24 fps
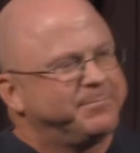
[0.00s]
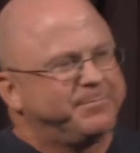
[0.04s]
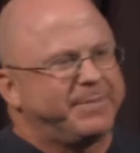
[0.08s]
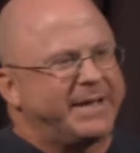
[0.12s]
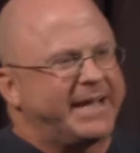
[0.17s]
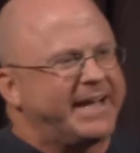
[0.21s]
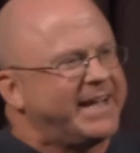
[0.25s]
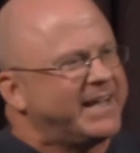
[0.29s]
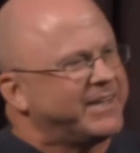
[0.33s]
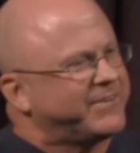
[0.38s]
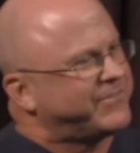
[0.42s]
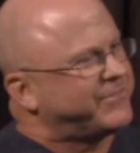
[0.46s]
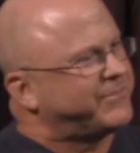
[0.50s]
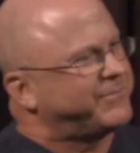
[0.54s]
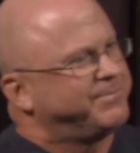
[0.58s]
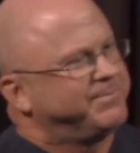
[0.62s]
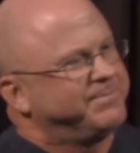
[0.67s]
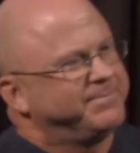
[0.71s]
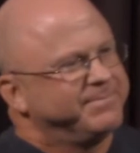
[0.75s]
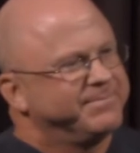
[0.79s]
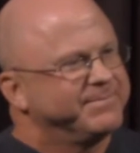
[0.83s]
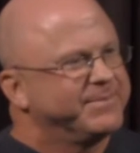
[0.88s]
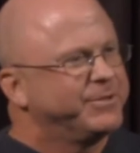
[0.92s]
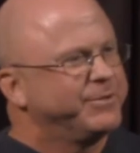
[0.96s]
pass
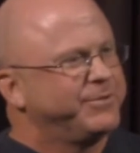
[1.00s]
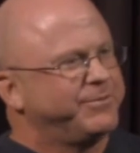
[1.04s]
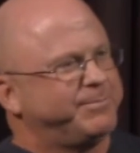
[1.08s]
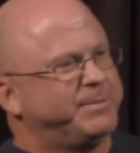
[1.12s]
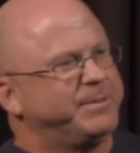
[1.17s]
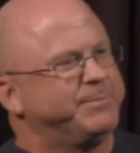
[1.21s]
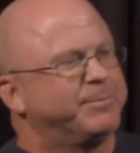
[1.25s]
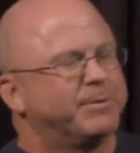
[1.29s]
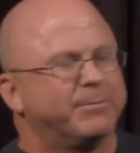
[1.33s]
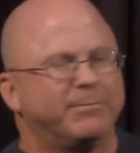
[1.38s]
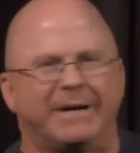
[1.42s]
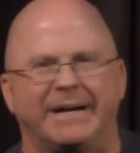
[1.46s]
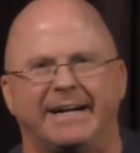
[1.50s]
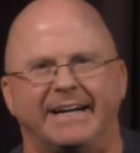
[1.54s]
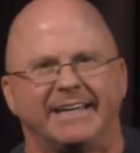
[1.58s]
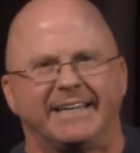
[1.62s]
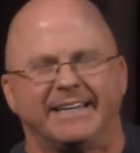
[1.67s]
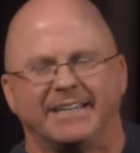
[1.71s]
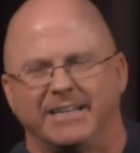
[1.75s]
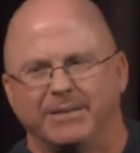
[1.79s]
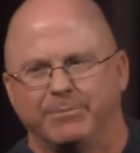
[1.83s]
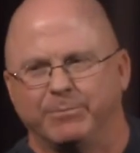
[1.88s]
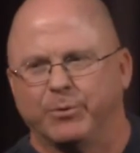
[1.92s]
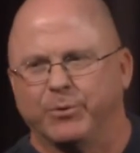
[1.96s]
those people by
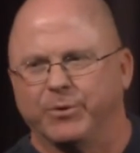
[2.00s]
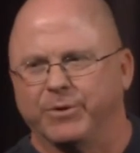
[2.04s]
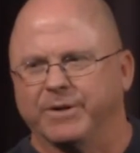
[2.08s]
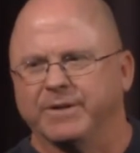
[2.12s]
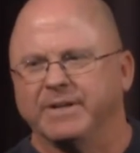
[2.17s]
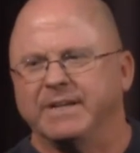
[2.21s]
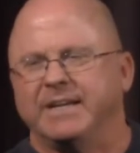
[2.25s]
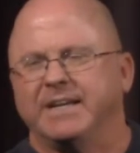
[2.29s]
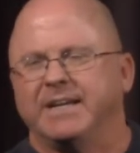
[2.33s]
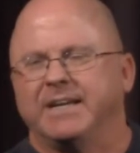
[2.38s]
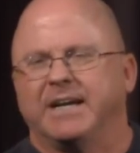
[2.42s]
anymore.